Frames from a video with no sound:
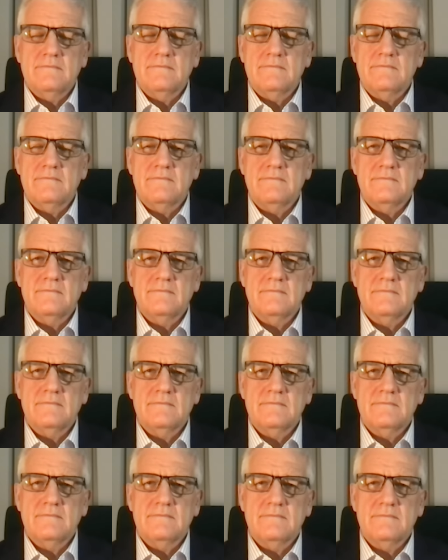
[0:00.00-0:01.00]

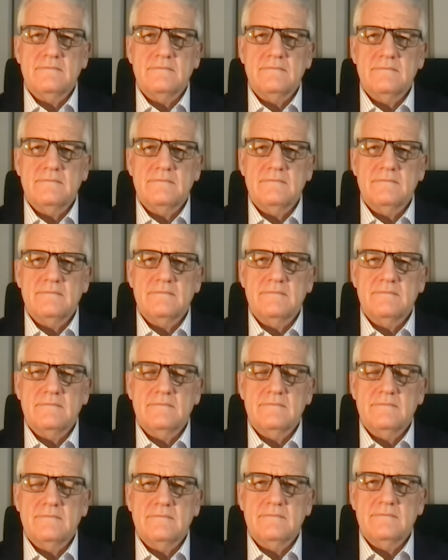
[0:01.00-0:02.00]

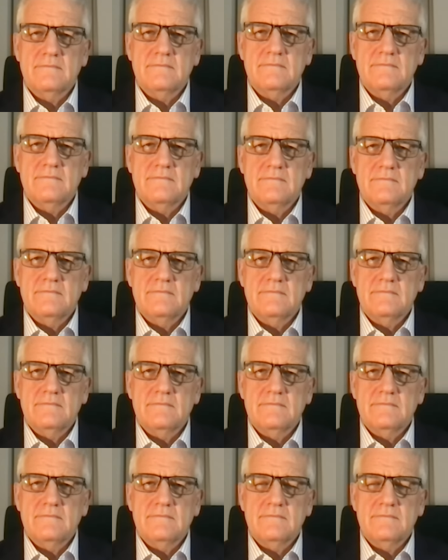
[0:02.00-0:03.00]

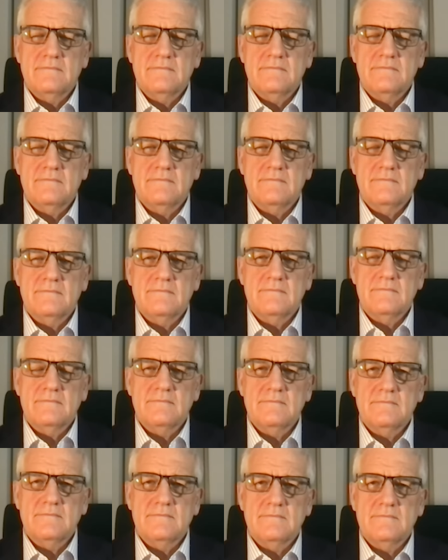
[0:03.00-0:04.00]

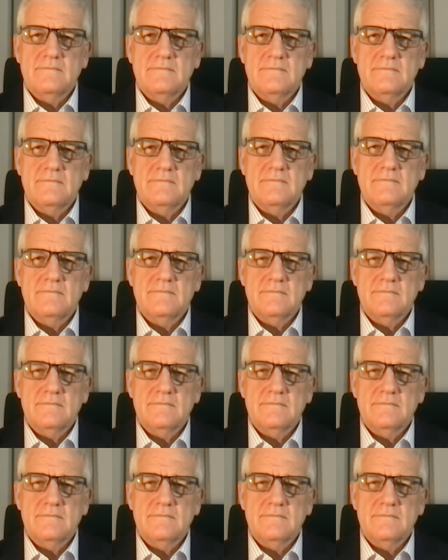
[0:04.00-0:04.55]
(silent)